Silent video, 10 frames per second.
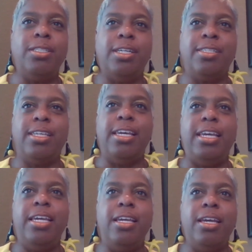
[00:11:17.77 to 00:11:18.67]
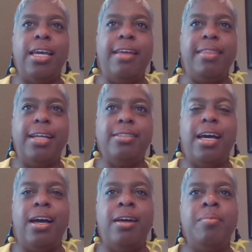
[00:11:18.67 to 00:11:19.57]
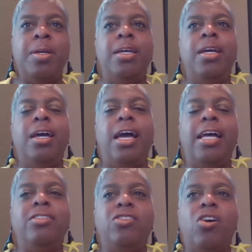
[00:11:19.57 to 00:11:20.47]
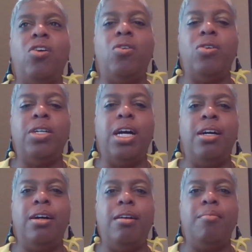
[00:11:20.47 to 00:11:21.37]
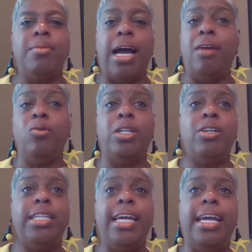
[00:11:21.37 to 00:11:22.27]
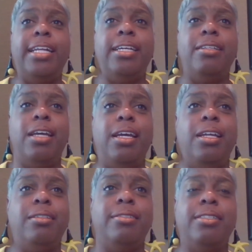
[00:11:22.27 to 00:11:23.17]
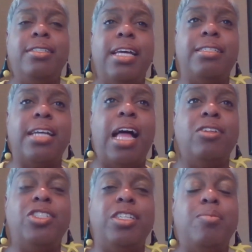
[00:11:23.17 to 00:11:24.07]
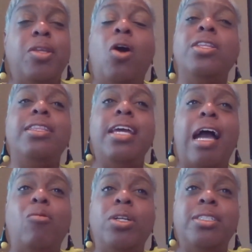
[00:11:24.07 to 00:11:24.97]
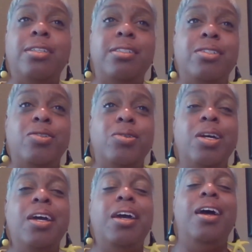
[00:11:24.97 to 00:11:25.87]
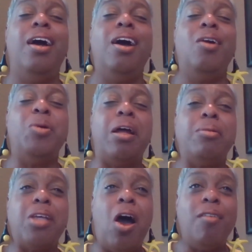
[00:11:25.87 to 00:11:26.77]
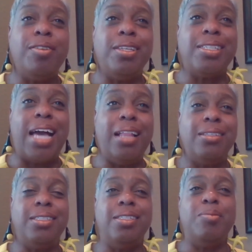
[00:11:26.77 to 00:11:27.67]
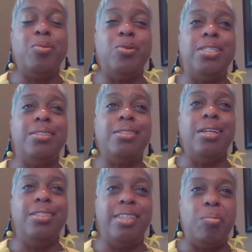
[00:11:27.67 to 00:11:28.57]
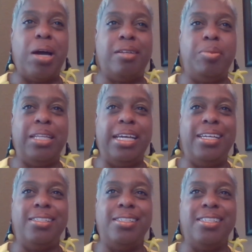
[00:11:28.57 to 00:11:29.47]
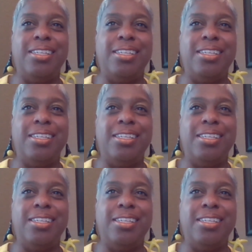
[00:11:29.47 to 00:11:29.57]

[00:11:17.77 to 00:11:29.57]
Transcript: Tuskegee at that time. And so I went on ahead and took that scholarship. The only thing I wanted to do when I was offered the scholarship was jump out of planes.